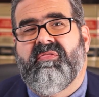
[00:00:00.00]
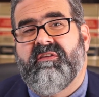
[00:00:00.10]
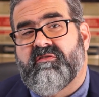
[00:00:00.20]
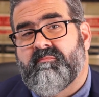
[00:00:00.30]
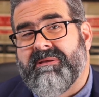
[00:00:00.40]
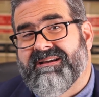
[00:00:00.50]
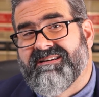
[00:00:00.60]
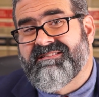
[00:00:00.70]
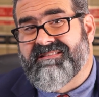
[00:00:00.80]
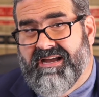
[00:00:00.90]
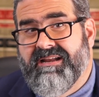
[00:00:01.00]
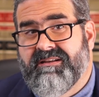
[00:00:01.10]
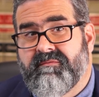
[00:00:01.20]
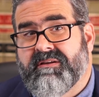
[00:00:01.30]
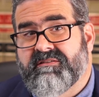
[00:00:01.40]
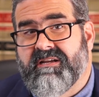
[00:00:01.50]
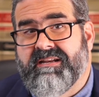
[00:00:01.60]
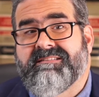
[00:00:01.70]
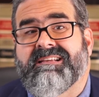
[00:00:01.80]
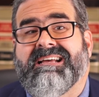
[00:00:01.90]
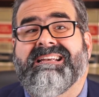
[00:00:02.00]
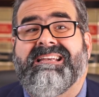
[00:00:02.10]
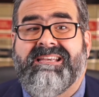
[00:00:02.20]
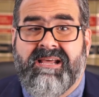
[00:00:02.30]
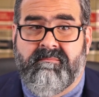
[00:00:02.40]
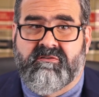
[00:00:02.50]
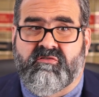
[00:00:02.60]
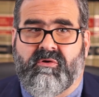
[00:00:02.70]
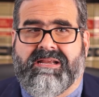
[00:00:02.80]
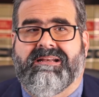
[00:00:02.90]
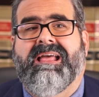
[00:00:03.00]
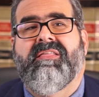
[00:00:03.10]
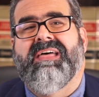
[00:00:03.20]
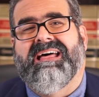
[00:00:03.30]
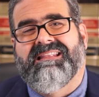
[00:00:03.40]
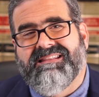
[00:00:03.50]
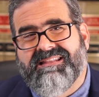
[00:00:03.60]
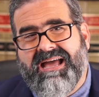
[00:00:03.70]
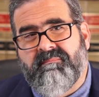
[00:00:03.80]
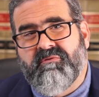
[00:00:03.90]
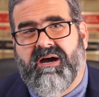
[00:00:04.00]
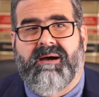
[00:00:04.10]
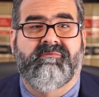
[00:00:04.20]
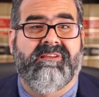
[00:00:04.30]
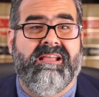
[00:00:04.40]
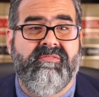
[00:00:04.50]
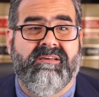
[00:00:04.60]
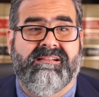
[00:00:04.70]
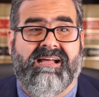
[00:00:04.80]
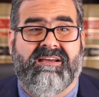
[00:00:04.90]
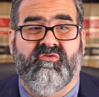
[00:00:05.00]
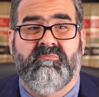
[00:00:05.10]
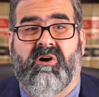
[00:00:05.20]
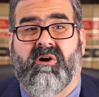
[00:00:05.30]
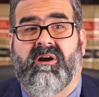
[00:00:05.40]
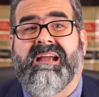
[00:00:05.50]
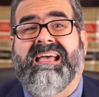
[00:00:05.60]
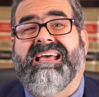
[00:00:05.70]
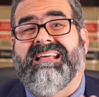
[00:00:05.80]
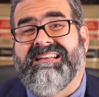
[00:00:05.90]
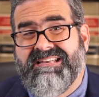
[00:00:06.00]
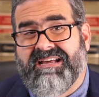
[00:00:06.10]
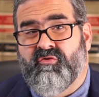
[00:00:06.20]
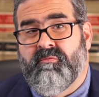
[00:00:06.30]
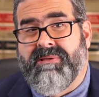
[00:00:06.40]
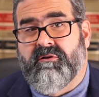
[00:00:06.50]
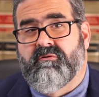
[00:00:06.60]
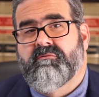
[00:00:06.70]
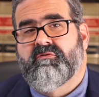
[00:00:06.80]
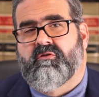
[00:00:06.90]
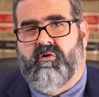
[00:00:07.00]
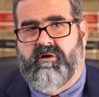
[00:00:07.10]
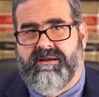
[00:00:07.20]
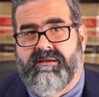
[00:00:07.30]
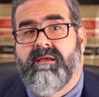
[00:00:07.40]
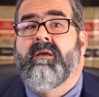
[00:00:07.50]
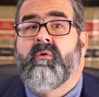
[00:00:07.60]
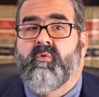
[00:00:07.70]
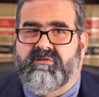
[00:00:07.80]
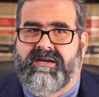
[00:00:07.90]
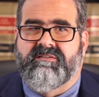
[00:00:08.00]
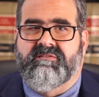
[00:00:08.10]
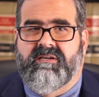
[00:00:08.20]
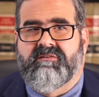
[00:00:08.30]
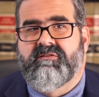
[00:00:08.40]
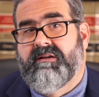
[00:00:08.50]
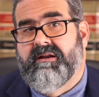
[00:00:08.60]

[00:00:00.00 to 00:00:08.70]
This is because scientific studies demonstrate that laptops in the classroom are detrimental to learning, which I discuss in